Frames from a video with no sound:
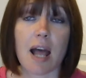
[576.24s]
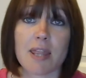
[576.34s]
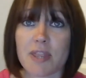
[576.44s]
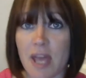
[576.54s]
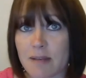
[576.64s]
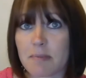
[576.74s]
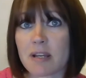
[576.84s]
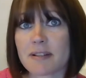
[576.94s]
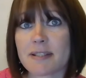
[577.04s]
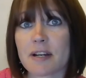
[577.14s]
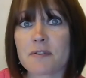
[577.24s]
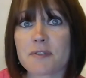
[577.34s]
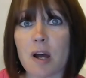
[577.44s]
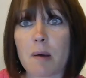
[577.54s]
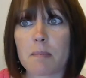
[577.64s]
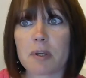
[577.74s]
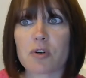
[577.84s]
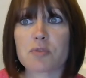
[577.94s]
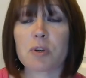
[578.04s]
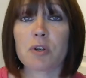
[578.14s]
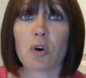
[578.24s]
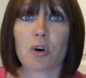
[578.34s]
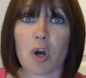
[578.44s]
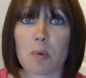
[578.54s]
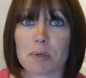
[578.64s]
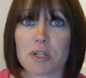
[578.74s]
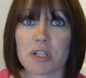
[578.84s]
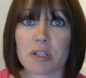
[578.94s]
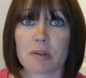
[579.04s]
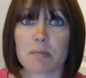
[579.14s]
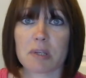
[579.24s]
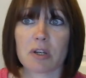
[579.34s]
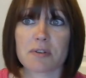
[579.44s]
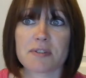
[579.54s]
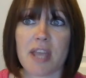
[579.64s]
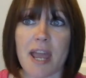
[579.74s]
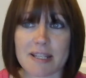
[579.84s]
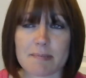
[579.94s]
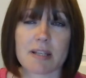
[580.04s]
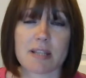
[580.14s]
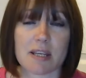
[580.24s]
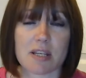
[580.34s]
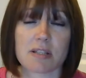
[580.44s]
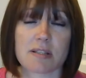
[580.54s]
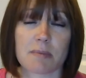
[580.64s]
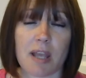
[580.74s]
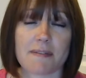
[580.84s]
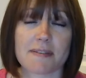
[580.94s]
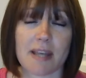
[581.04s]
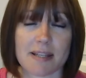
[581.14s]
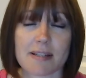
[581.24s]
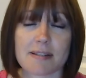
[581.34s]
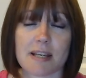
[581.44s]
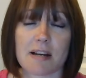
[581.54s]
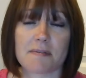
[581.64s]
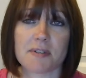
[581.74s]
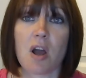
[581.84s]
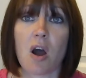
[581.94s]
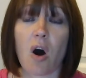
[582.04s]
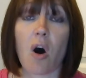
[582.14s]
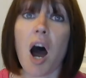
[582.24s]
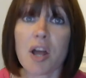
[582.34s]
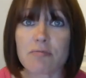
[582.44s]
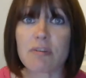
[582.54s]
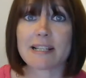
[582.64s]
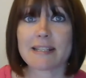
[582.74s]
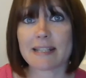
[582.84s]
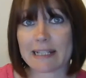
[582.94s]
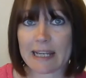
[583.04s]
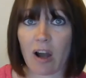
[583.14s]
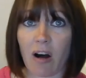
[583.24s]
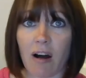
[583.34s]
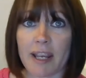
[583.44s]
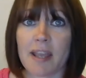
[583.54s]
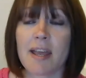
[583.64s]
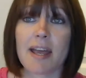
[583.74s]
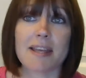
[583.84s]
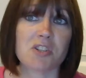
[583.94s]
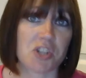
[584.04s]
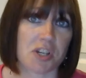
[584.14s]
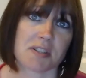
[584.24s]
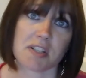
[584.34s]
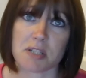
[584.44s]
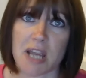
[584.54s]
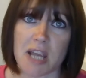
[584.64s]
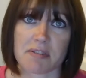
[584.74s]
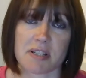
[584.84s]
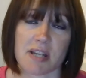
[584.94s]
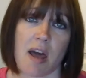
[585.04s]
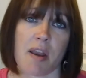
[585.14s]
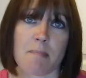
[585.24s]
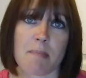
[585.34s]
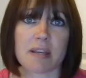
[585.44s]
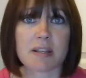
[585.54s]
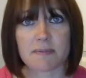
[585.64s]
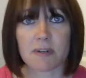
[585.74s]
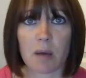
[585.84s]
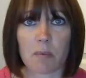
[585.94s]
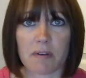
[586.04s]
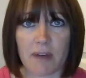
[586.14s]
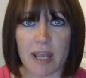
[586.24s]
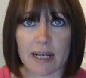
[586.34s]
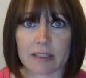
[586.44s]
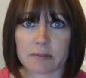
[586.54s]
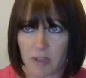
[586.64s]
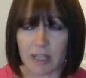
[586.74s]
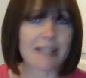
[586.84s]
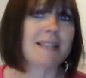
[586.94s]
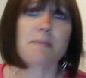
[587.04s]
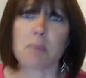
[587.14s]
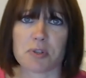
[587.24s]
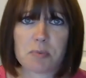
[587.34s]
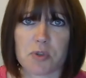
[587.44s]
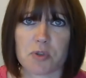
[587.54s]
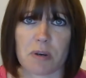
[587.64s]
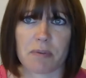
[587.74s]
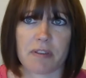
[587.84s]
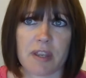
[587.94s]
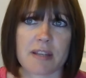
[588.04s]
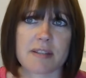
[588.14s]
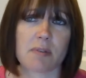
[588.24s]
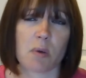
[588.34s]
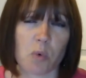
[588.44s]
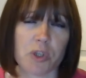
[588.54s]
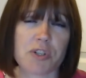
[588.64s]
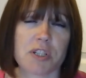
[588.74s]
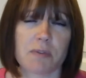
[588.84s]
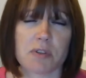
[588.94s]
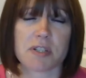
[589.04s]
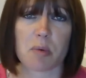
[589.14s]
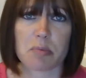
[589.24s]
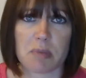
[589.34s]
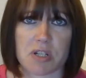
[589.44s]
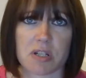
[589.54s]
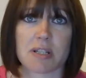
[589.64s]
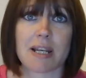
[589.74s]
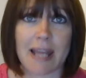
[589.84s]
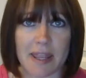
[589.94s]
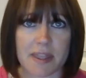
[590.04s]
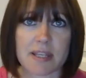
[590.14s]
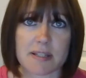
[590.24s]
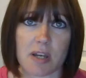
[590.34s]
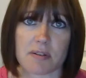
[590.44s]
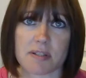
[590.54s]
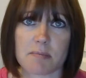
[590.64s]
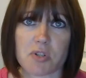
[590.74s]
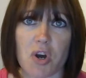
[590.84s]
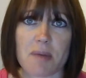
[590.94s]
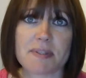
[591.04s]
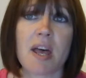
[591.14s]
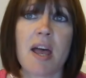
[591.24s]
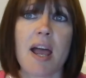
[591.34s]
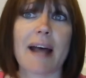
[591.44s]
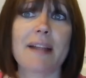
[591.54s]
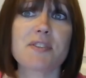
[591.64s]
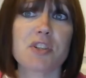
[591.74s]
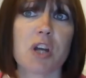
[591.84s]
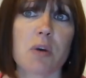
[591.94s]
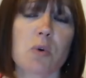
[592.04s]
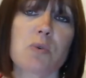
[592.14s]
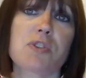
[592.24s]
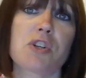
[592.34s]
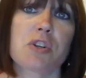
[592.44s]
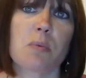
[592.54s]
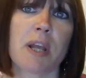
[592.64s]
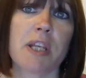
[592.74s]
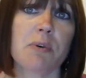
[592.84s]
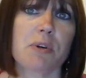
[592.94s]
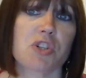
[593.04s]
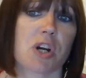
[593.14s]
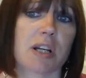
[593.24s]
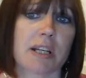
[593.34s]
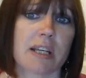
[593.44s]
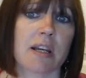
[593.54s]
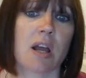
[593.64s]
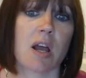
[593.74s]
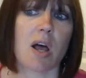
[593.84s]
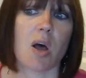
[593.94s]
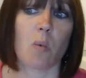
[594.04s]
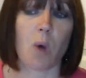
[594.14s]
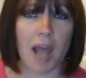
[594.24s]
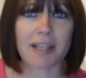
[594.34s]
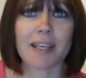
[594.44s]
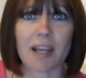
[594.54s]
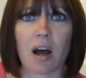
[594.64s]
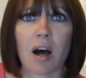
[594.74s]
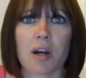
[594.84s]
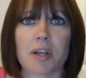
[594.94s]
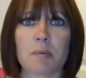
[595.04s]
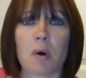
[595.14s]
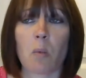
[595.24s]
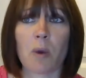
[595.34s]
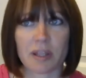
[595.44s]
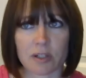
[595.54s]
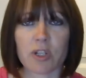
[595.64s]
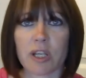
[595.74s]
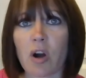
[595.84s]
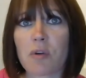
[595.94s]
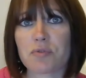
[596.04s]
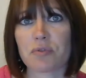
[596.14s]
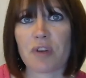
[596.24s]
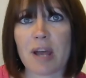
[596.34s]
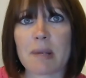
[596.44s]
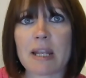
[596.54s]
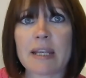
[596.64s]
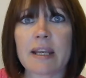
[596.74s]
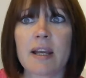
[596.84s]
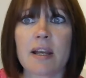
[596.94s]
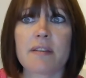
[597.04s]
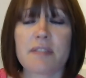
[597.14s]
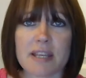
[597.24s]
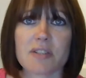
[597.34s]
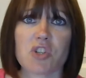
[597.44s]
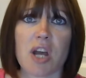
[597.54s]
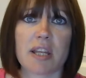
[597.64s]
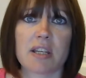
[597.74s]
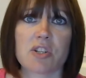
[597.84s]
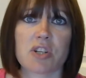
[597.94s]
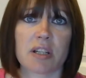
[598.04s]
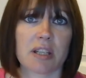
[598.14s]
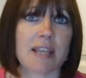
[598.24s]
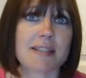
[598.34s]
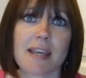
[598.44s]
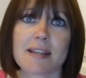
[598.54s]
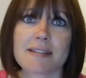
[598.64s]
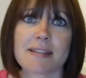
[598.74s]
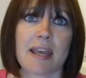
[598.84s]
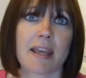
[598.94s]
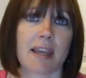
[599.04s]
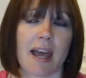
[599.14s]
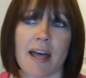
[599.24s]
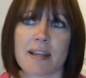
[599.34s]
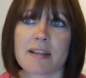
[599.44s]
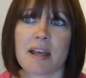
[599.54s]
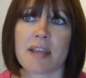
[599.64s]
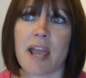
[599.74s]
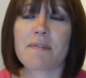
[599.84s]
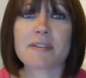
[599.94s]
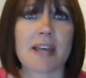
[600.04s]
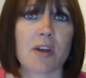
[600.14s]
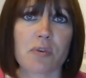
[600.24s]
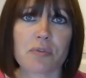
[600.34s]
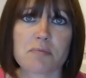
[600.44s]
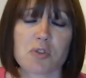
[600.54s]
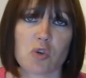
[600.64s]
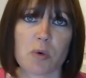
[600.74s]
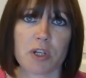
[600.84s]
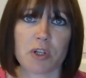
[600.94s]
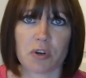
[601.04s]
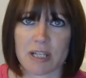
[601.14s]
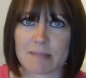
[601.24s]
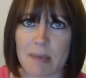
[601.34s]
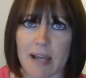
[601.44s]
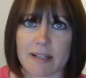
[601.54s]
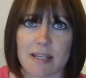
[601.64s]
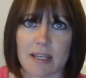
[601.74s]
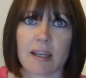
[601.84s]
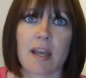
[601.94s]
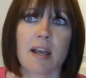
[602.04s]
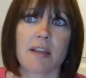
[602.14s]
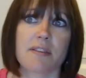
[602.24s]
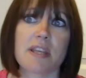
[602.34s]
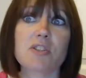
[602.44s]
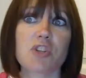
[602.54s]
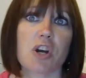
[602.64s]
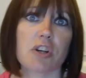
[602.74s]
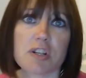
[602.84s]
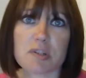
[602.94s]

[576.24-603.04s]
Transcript: and then beat ourselves up because we're not accomplishing them because the expectations that we have set ourselves are unrealistically high is just going to tear us down and make us feel like we're failing. It isn't possible to do everything. And so I want you to give yourself permission to let things go sometimes, and to know also that when you're juggling working at home with looking after a family, Things change and kids get sick and they have a day off from school when you're not expecting. Things don't go